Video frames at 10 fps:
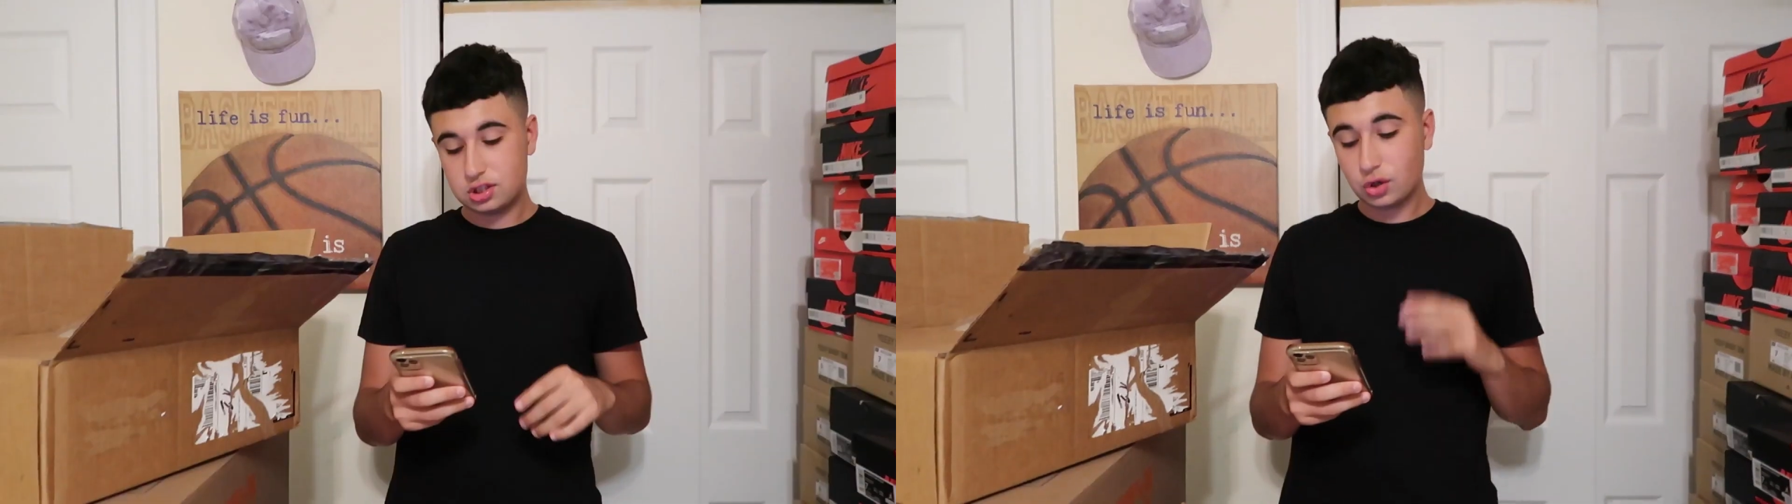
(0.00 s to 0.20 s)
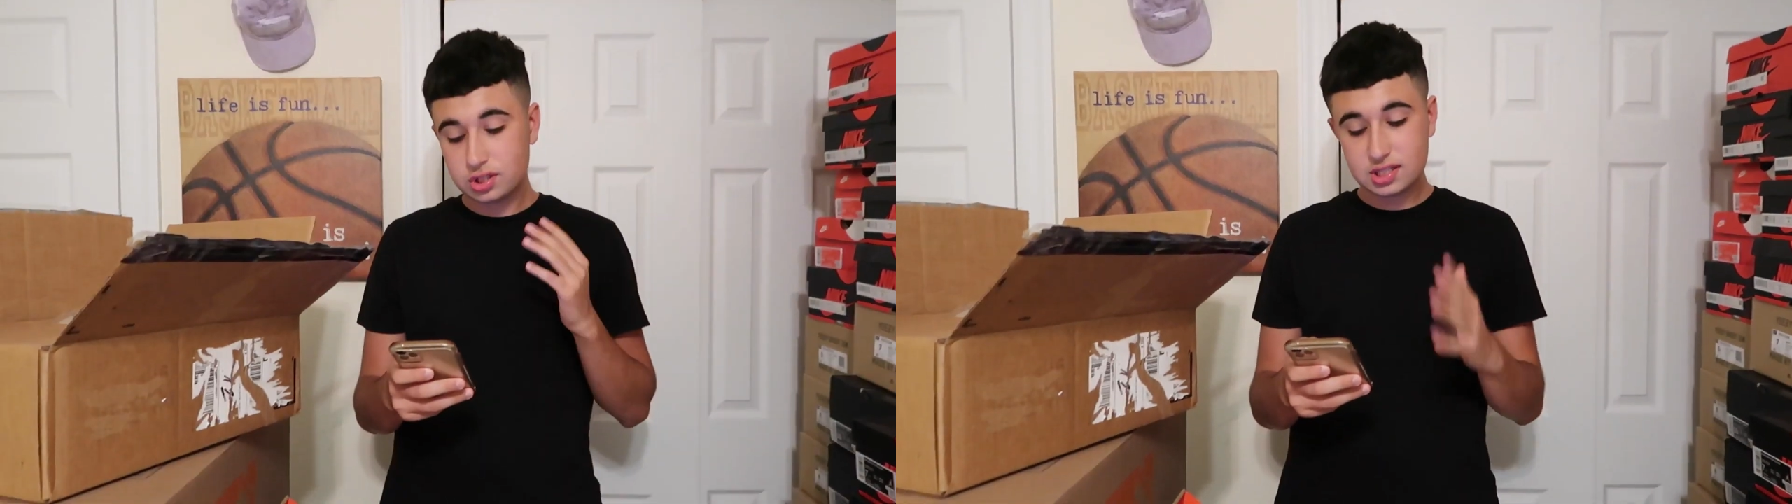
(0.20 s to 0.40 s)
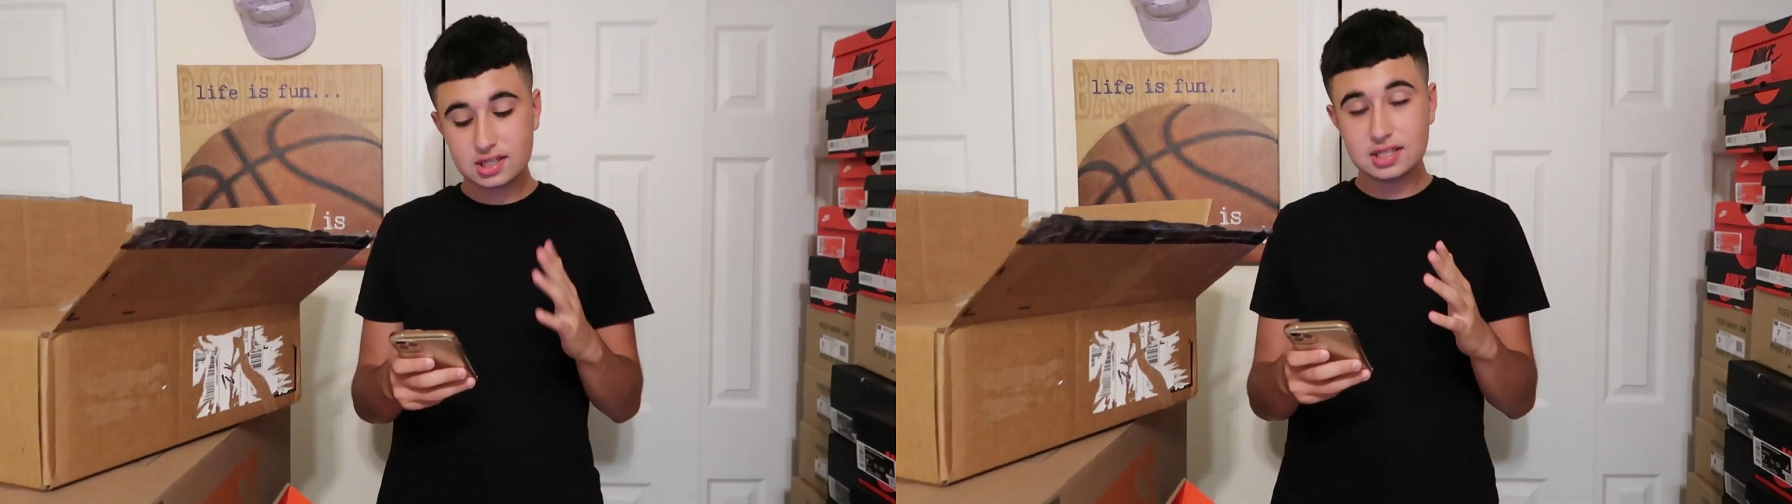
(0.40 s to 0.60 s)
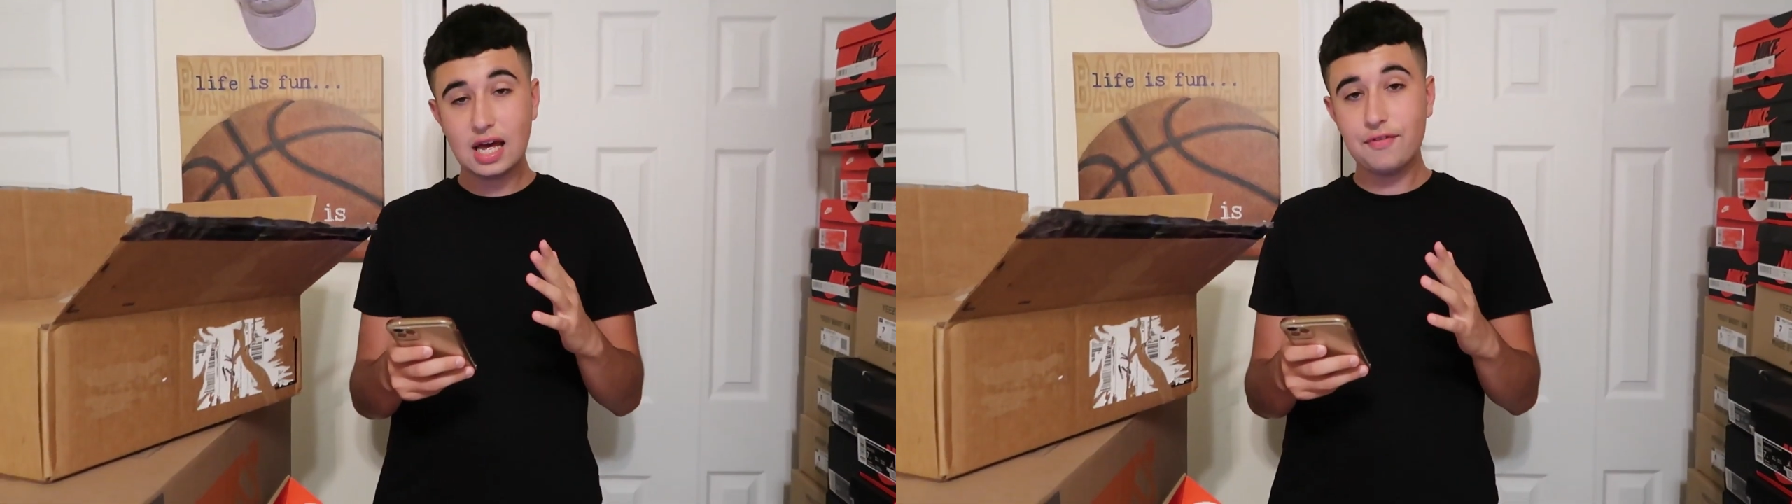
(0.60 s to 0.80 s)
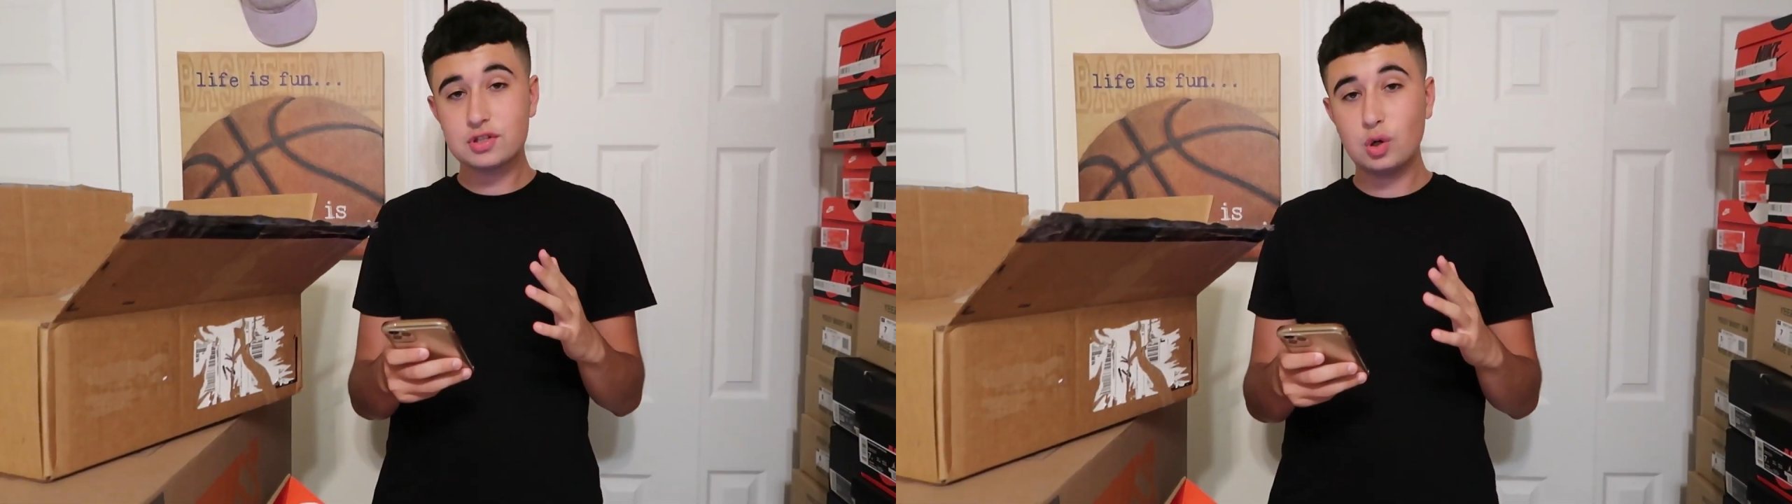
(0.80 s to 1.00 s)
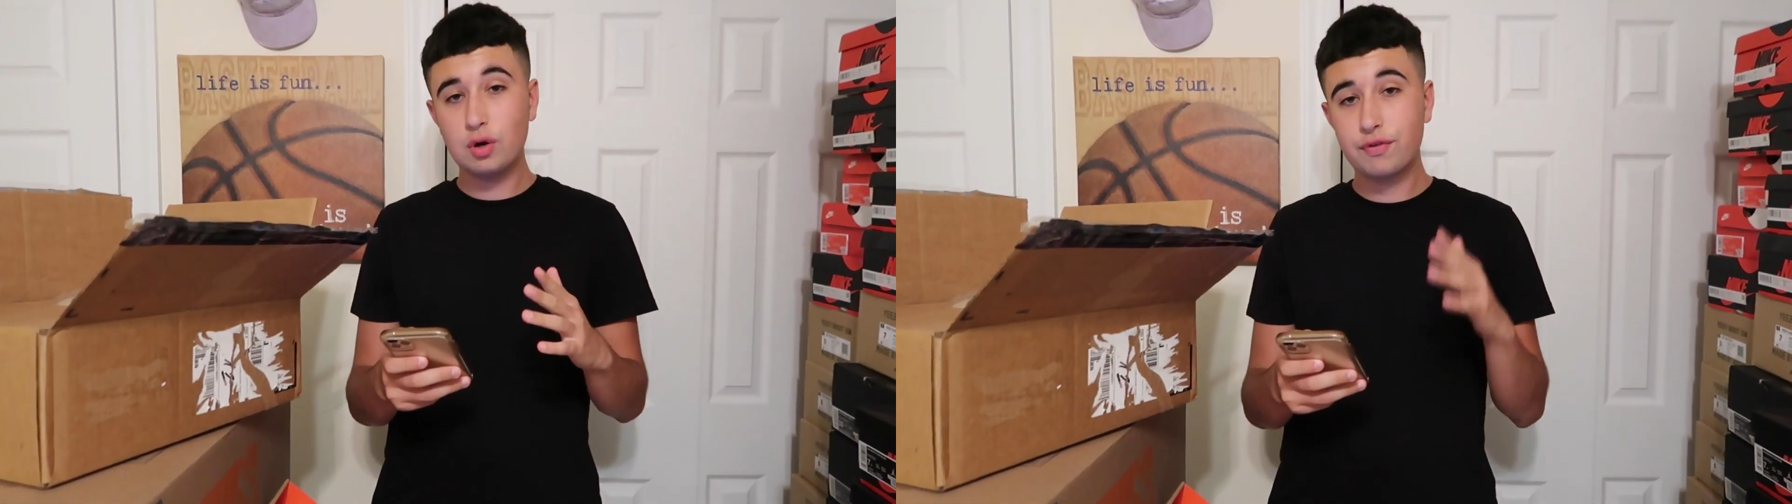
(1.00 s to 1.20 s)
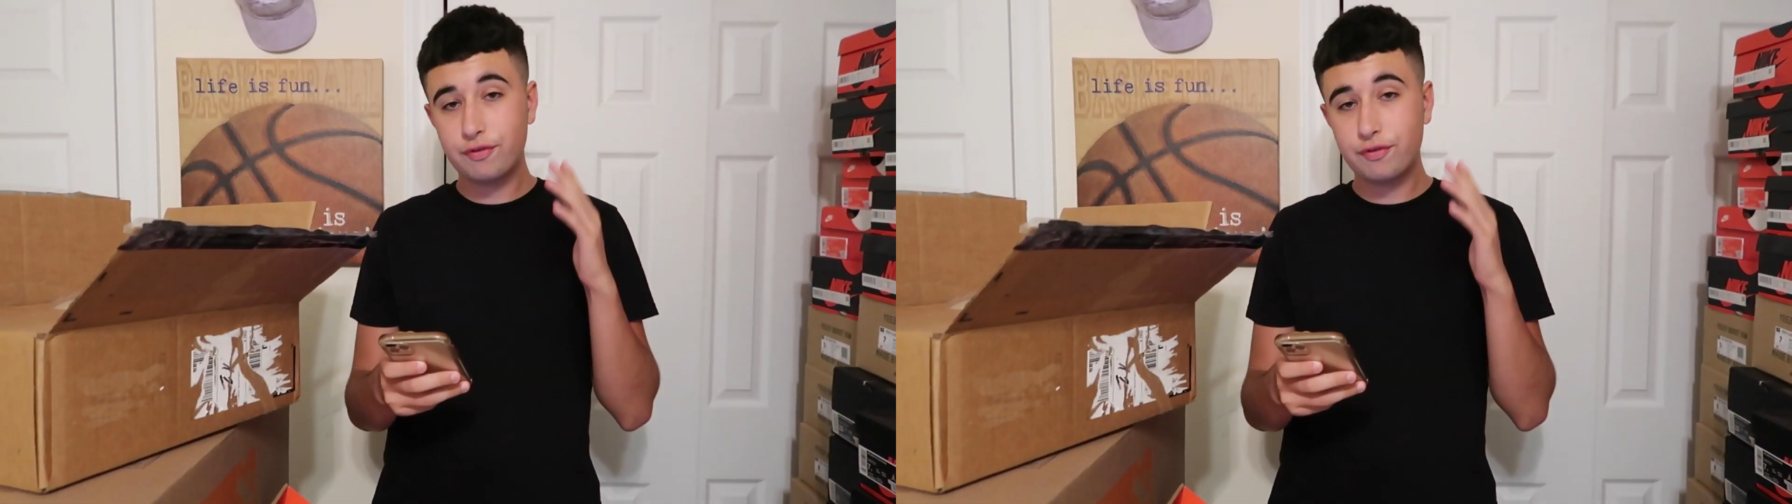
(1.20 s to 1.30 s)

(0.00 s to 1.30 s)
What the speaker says: So 6.5 is going for